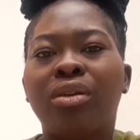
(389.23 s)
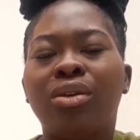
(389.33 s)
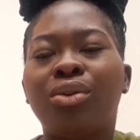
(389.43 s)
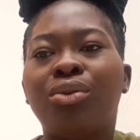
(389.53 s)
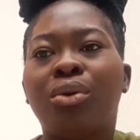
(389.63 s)

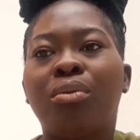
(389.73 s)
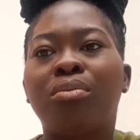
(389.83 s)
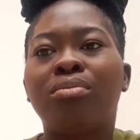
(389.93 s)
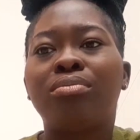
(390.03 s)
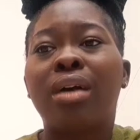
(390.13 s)
you
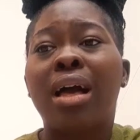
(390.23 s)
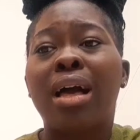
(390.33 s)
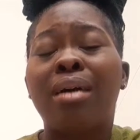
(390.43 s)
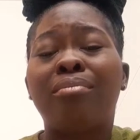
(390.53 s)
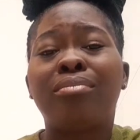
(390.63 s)
know
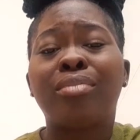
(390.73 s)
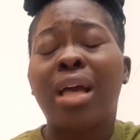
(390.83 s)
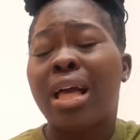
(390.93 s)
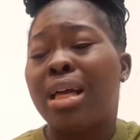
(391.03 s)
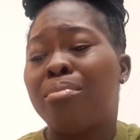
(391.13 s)
um
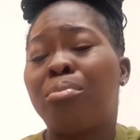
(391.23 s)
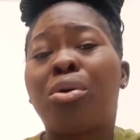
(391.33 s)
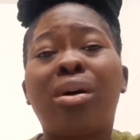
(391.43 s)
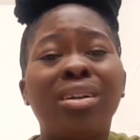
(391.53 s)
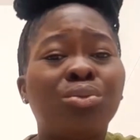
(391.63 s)
uh,
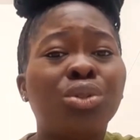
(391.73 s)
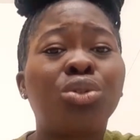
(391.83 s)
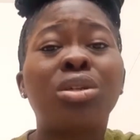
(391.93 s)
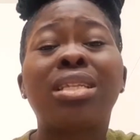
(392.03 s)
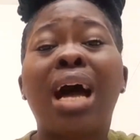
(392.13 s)
mourn with
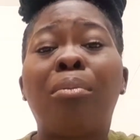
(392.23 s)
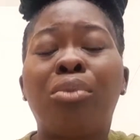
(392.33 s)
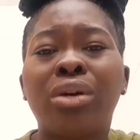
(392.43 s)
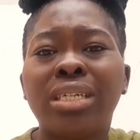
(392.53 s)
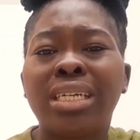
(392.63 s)
those that are
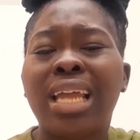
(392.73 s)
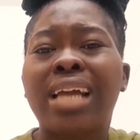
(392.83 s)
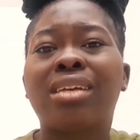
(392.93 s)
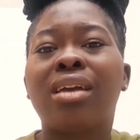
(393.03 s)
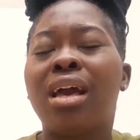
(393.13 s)
mourning
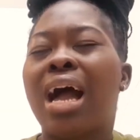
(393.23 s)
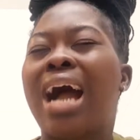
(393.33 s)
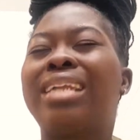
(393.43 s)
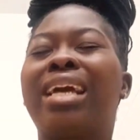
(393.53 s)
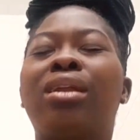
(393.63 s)
like
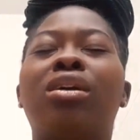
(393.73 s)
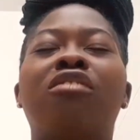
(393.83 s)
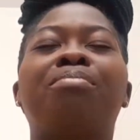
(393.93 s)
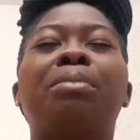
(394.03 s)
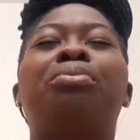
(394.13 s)
and a lot
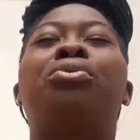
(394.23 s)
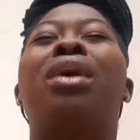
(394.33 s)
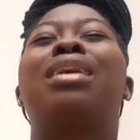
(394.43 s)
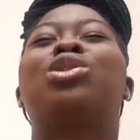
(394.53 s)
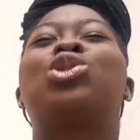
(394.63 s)
of people
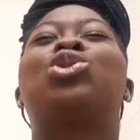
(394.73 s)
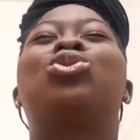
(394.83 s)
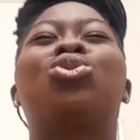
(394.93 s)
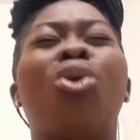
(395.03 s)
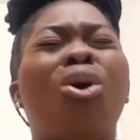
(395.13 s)
are
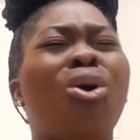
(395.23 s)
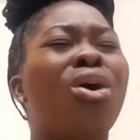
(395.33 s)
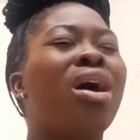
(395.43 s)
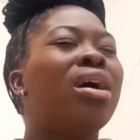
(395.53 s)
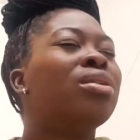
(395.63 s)

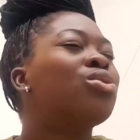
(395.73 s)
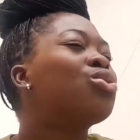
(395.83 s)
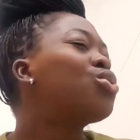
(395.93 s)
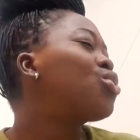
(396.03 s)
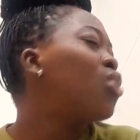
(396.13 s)
so
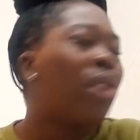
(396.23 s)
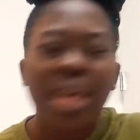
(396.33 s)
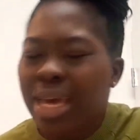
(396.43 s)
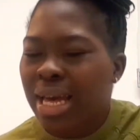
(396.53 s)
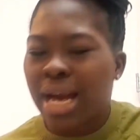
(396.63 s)

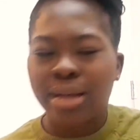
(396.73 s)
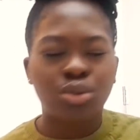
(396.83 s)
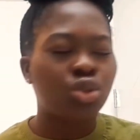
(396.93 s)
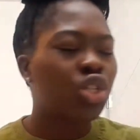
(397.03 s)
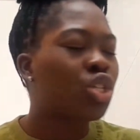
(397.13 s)
so eager
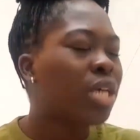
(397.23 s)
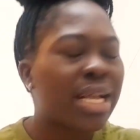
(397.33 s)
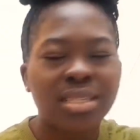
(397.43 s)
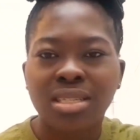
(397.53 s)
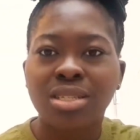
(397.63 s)
to
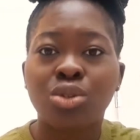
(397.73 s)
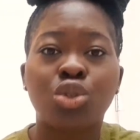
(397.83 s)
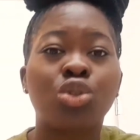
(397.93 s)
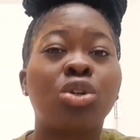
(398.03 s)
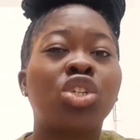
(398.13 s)
share this
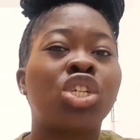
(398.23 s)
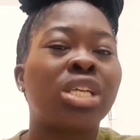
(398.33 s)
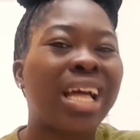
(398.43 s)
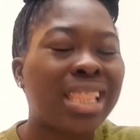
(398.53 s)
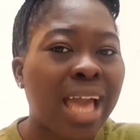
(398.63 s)
news you don't
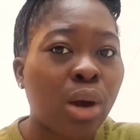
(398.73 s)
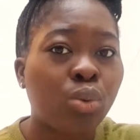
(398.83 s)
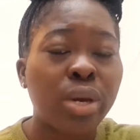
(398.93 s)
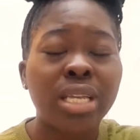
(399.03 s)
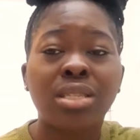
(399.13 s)
share their
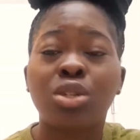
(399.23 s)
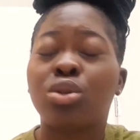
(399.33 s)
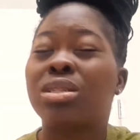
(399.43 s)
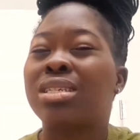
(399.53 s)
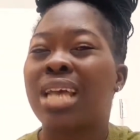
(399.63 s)
wins you
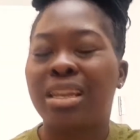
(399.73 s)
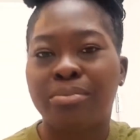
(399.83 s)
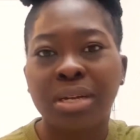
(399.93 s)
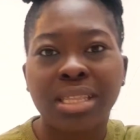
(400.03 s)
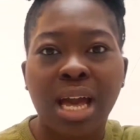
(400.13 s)
don't
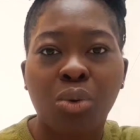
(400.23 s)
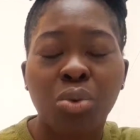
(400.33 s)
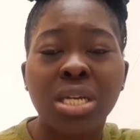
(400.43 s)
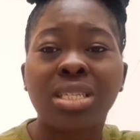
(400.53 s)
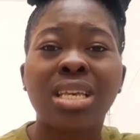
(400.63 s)
celebrate their
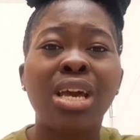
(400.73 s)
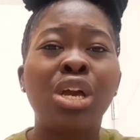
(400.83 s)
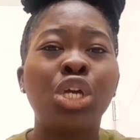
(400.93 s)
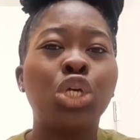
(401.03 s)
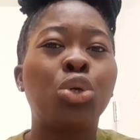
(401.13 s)
wins
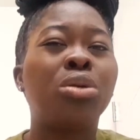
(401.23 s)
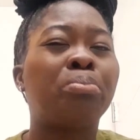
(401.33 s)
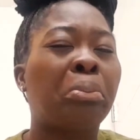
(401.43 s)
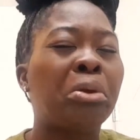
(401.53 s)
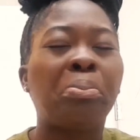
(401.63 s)
you
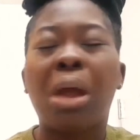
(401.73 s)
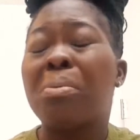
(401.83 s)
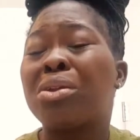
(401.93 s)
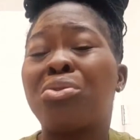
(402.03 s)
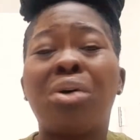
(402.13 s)
don't you
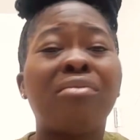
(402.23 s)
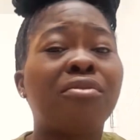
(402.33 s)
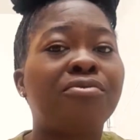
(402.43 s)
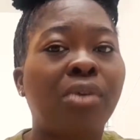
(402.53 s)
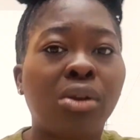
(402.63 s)
probably do not
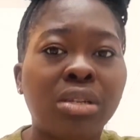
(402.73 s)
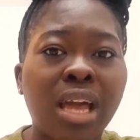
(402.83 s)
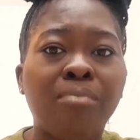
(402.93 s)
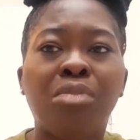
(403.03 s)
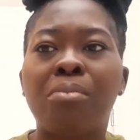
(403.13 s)
even follow
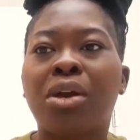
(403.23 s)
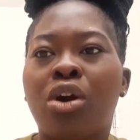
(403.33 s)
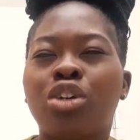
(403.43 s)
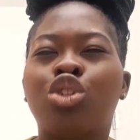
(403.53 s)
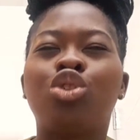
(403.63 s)
them but
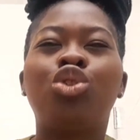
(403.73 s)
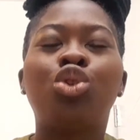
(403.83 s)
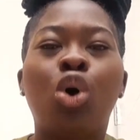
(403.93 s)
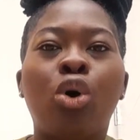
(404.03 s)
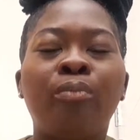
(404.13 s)
because you
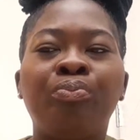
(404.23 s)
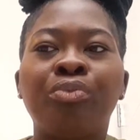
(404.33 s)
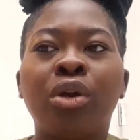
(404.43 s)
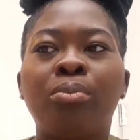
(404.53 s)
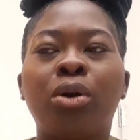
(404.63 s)
know
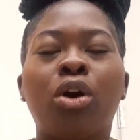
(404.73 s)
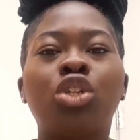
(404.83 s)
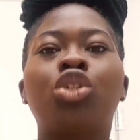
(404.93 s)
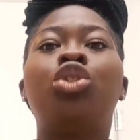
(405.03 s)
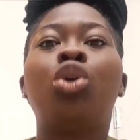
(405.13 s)

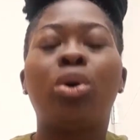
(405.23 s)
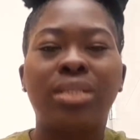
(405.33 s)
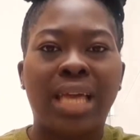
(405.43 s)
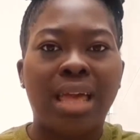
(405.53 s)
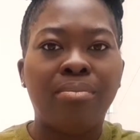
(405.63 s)
because you
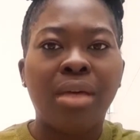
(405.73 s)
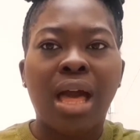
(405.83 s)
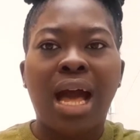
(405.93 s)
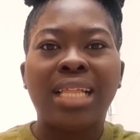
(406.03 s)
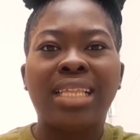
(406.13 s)
know them
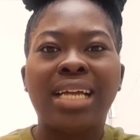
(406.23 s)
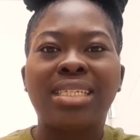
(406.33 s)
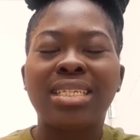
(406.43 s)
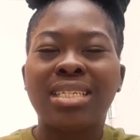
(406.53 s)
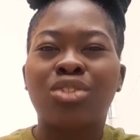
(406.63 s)
and then
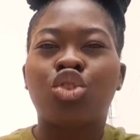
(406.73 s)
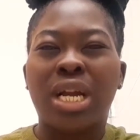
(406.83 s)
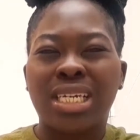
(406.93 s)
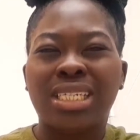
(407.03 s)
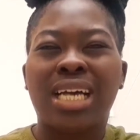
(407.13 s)
this
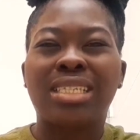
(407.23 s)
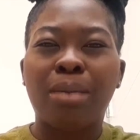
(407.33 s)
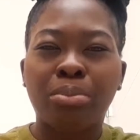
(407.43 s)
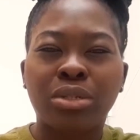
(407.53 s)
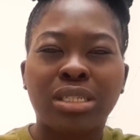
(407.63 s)
tragedy has
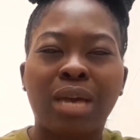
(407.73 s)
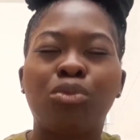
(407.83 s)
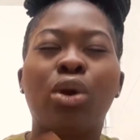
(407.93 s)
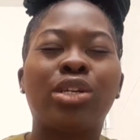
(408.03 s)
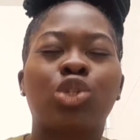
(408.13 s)
happened to them
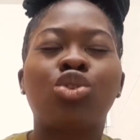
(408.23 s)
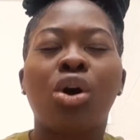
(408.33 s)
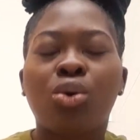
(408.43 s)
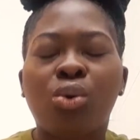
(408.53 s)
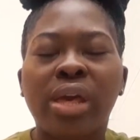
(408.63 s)
you are so
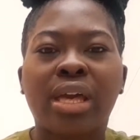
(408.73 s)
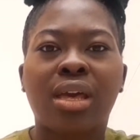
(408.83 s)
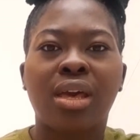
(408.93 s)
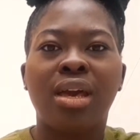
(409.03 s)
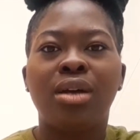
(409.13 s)

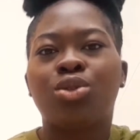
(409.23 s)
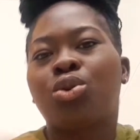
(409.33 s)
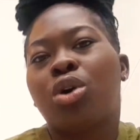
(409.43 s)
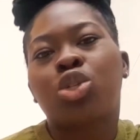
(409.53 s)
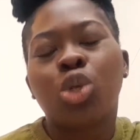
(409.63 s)
quick
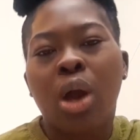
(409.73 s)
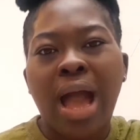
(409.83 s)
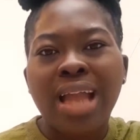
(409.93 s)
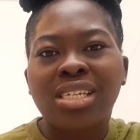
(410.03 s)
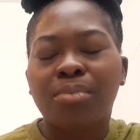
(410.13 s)
to go to your
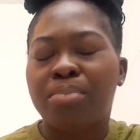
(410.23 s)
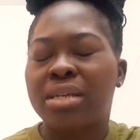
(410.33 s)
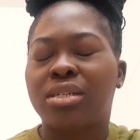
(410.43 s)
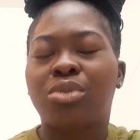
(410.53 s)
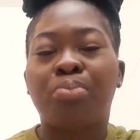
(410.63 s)
ig
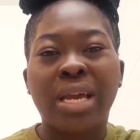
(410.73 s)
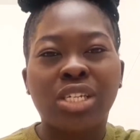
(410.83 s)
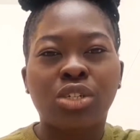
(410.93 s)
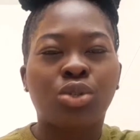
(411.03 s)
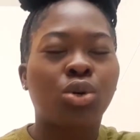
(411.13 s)

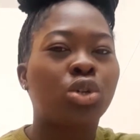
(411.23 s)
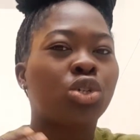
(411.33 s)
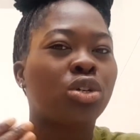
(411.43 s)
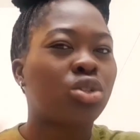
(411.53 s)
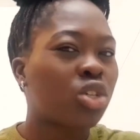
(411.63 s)
pages to go
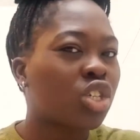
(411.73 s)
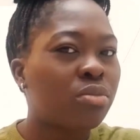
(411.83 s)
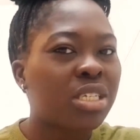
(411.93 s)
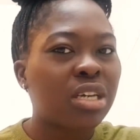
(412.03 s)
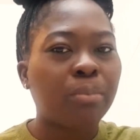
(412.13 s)
to your
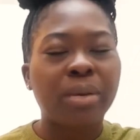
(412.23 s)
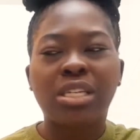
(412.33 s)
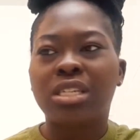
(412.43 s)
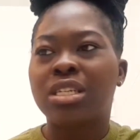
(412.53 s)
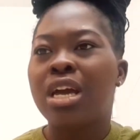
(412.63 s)
social media
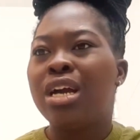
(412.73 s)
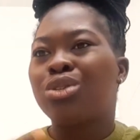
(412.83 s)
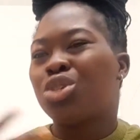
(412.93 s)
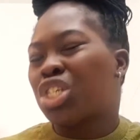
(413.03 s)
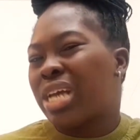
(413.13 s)
pages
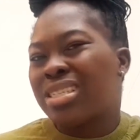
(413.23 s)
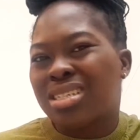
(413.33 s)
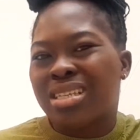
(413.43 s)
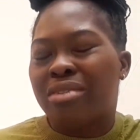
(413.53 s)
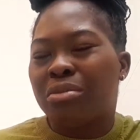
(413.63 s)
to share
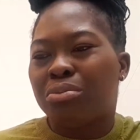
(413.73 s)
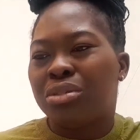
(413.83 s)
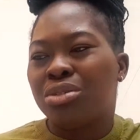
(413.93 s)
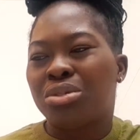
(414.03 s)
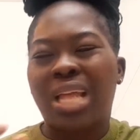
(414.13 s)
this terrible
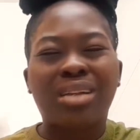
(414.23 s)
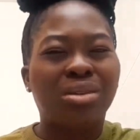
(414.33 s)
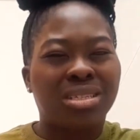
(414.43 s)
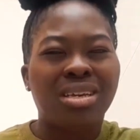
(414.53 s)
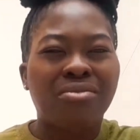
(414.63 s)
news like
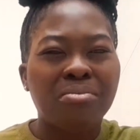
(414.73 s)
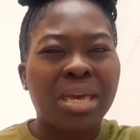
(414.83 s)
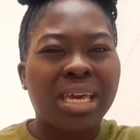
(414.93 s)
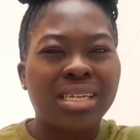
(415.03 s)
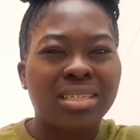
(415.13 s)
does it even
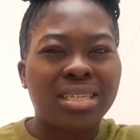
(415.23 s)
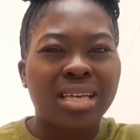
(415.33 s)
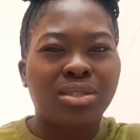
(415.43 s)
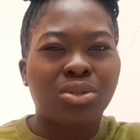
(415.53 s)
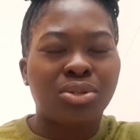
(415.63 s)
make any
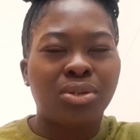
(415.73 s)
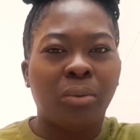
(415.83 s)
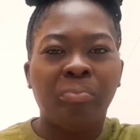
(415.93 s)
sense to you